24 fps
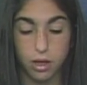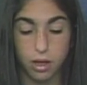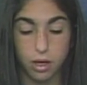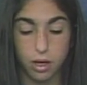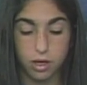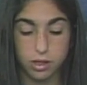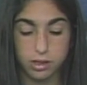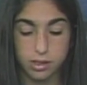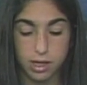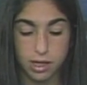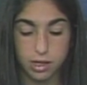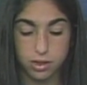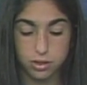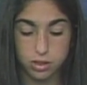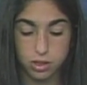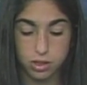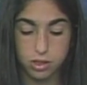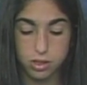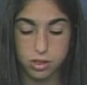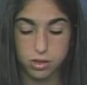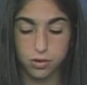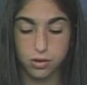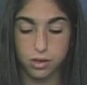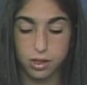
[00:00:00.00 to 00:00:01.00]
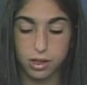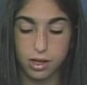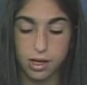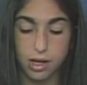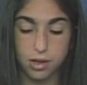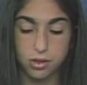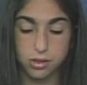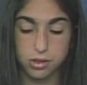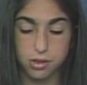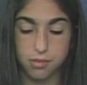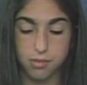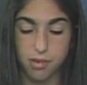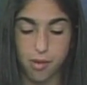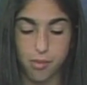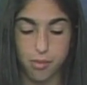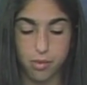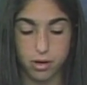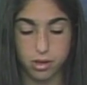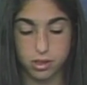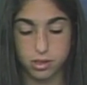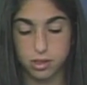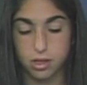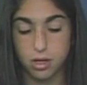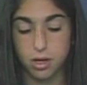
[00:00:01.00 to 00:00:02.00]
Attention student council
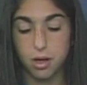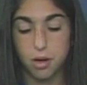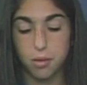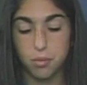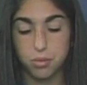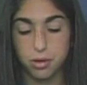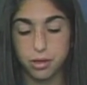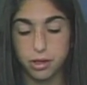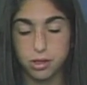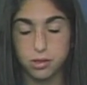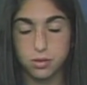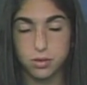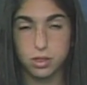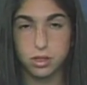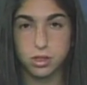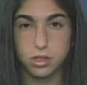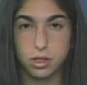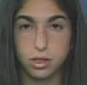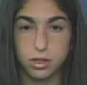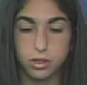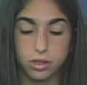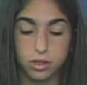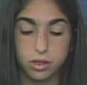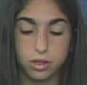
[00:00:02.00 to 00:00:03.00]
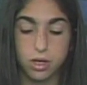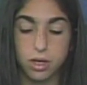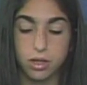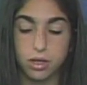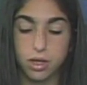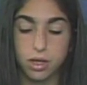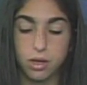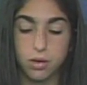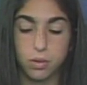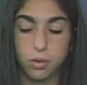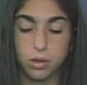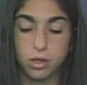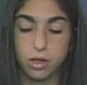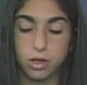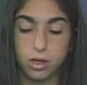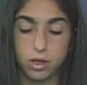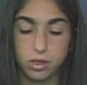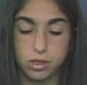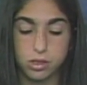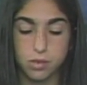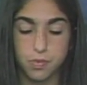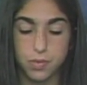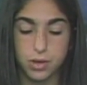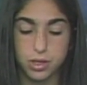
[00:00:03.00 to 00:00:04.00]
members, please return your cookie order
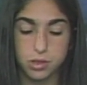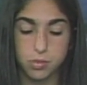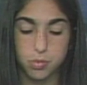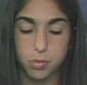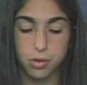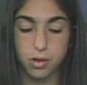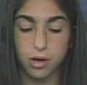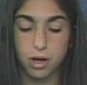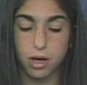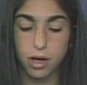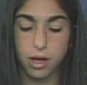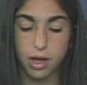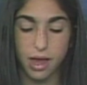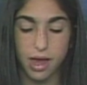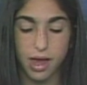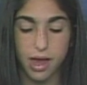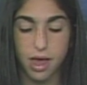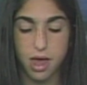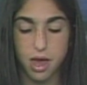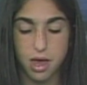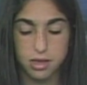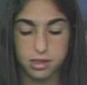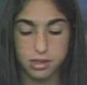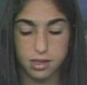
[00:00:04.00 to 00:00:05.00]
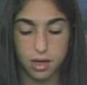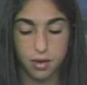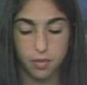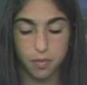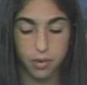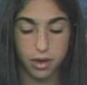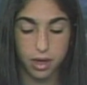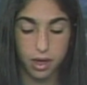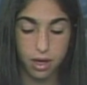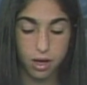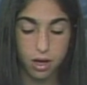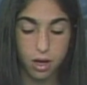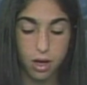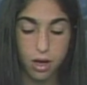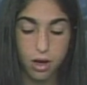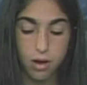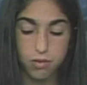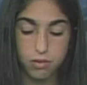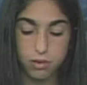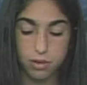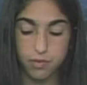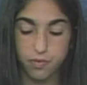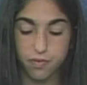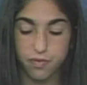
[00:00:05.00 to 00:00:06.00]
to Ms. Parada ASAP,
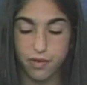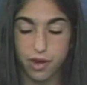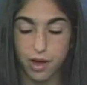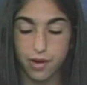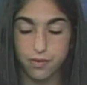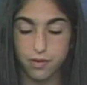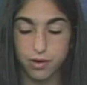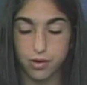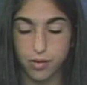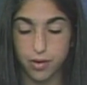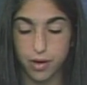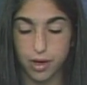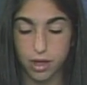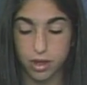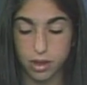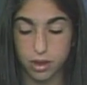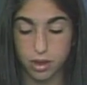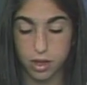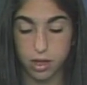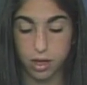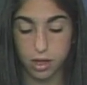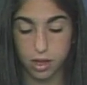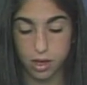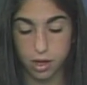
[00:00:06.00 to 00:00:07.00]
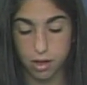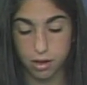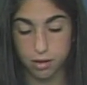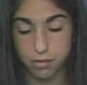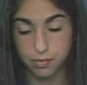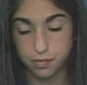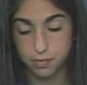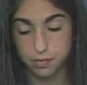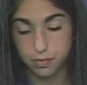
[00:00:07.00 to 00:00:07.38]
room 508. Thank you.